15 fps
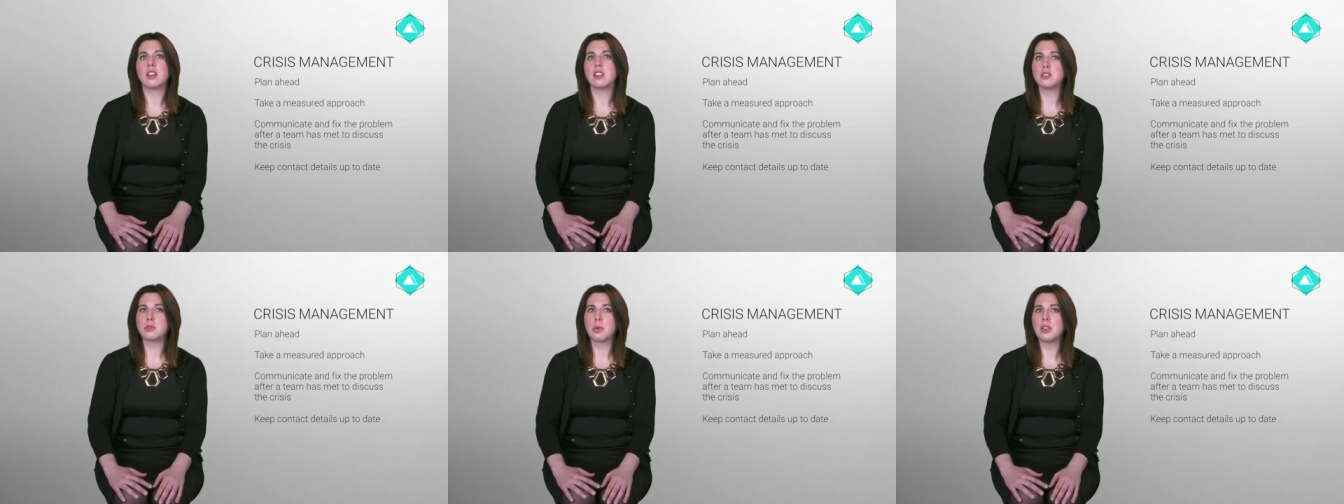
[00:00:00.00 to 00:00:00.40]

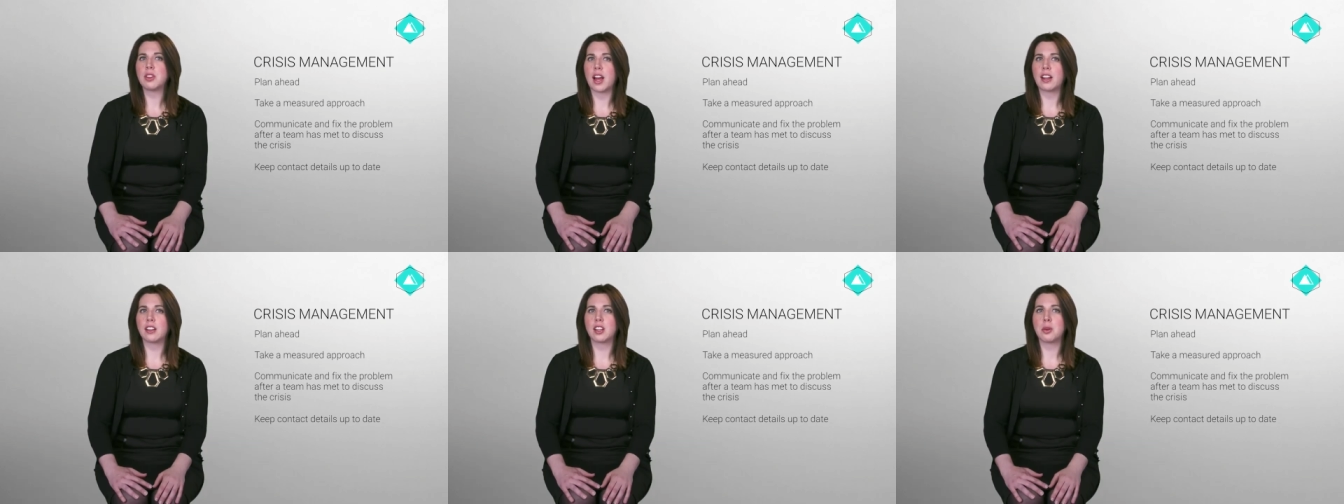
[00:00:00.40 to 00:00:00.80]
This will
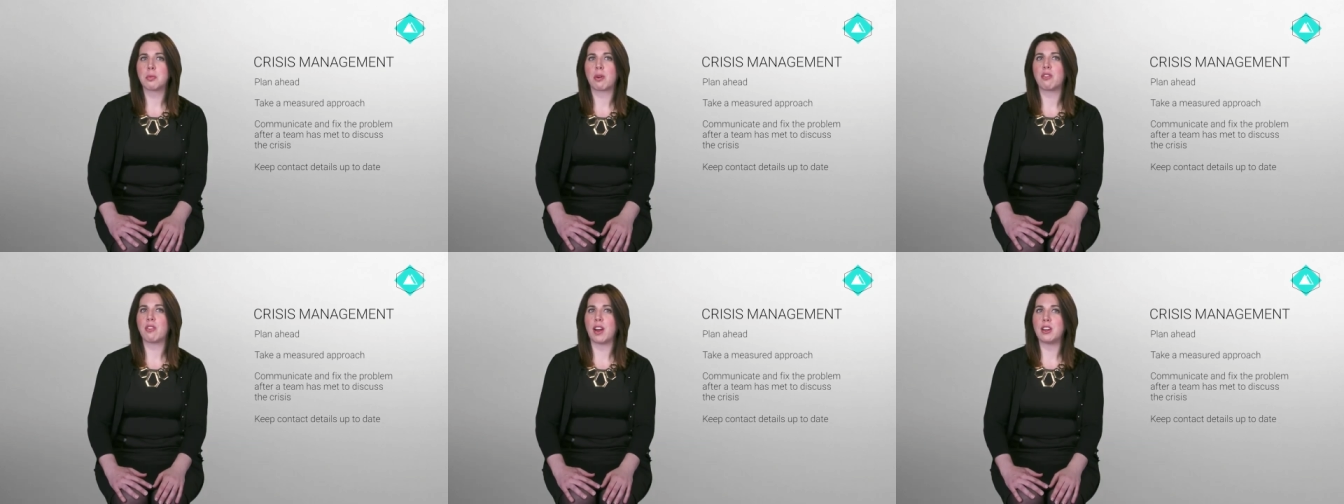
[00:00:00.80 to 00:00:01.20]
likely
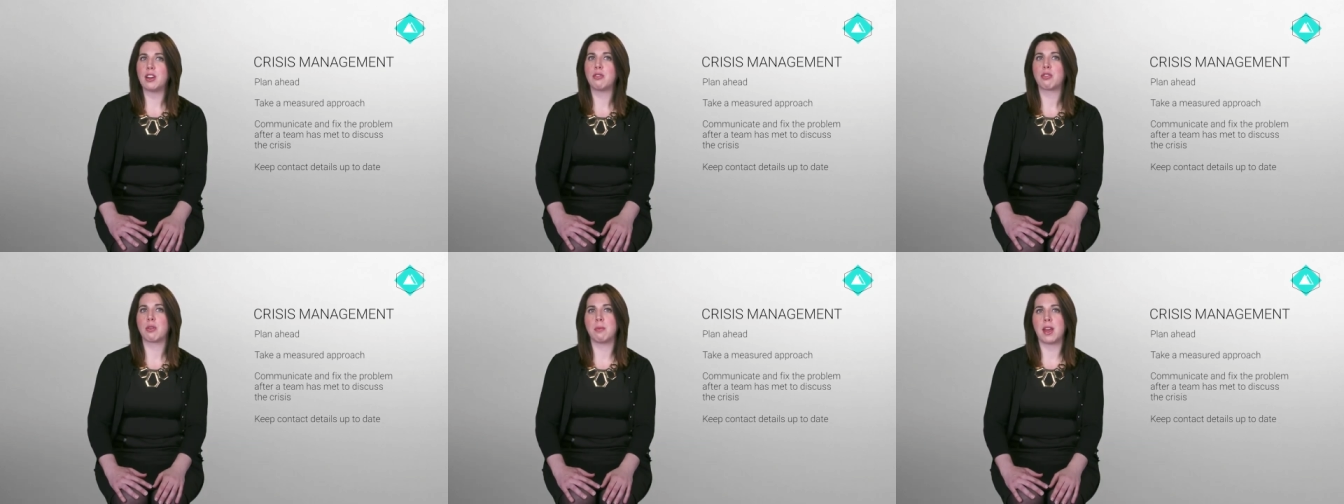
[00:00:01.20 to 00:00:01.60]
prevent
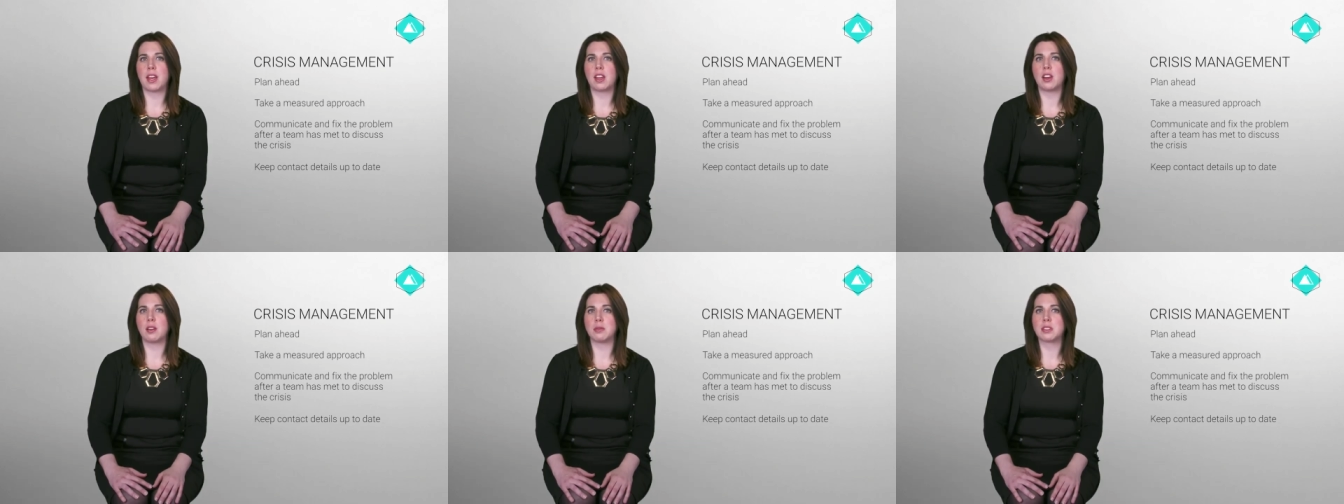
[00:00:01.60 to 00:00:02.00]
you from
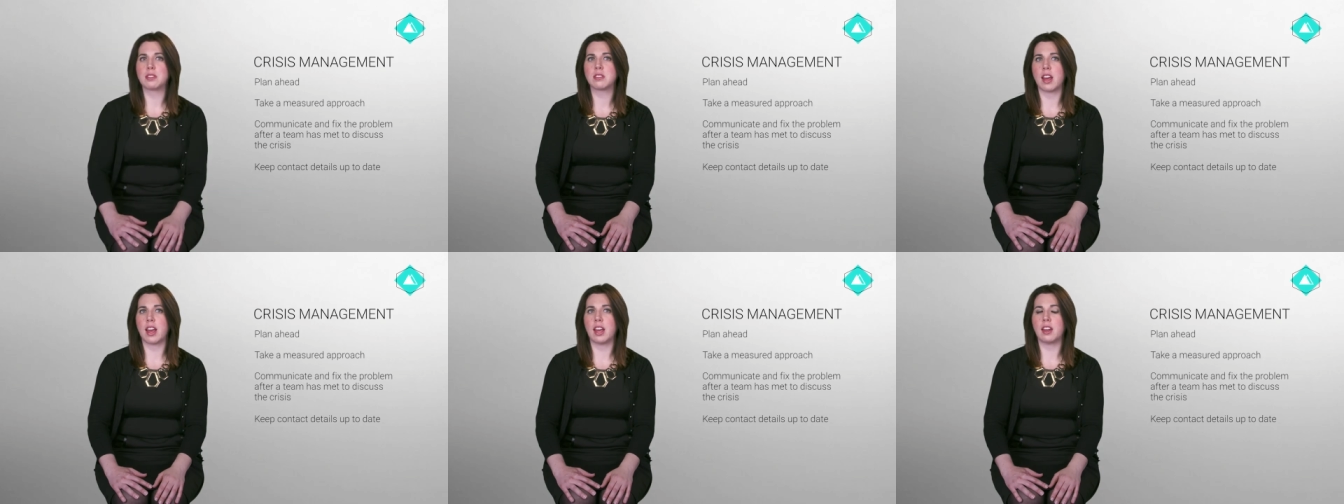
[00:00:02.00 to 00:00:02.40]
making a
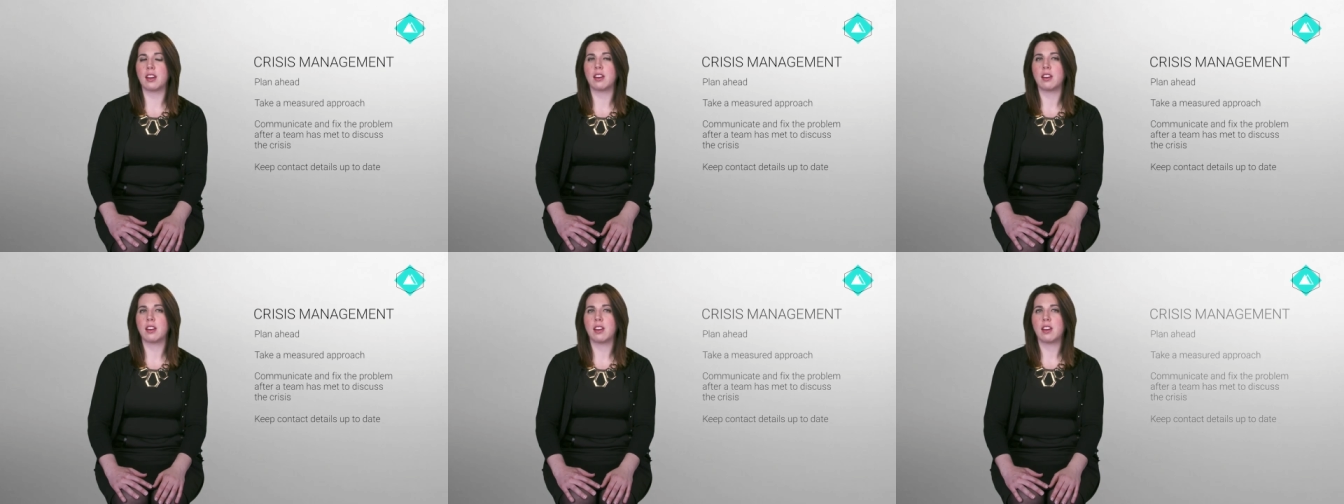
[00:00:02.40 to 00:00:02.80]
mistake.